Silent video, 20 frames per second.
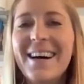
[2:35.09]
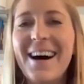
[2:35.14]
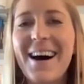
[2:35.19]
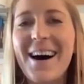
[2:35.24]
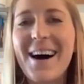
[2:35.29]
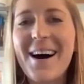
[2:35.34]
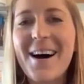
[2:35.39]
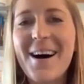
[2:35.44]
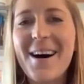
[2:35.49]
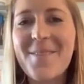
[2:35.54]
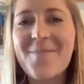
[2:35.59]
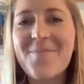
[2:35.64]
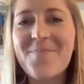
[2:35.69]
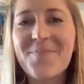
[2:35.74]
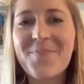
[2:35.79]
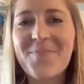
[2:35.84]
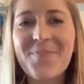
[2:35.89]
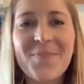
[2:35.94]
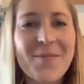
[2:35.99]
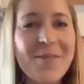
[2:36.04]

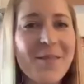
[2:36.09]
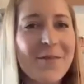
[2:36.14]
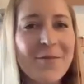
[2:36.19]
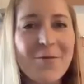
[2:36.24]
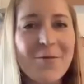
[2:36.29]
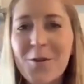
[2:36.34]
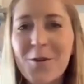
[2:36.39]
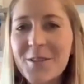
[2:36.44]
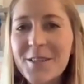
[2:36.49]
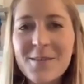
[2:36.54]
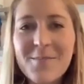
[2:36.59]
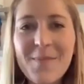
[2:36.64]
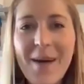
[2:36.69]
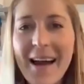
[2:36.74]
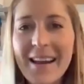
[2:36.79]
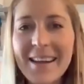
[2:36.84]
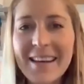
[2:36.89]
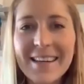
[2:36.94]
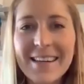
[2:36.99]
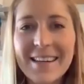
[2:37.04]

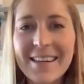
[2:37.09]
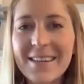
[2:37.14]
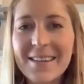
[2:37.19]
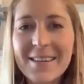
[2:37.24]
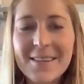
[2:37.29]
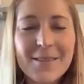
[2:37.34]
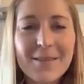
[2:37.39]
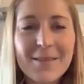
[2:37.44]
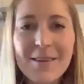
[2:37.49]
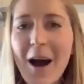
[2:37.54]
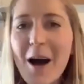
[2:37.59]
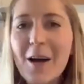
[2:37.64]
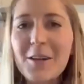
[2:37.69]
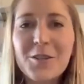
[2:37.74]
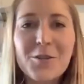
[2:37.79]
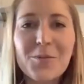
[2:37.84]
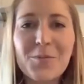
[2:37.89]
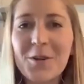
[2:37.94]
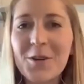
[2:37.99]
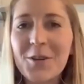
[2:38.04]
Sigmatic
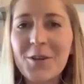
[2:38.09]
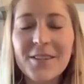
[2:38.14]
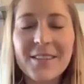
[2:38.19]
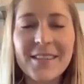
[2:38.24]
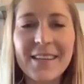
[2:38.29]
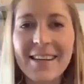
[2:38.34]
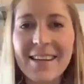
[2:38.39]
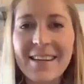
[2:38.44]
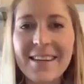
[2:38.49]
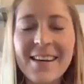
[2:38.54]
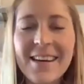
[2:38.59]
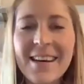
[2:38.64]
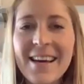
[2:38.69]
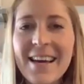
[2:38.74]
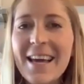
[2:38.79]
customers and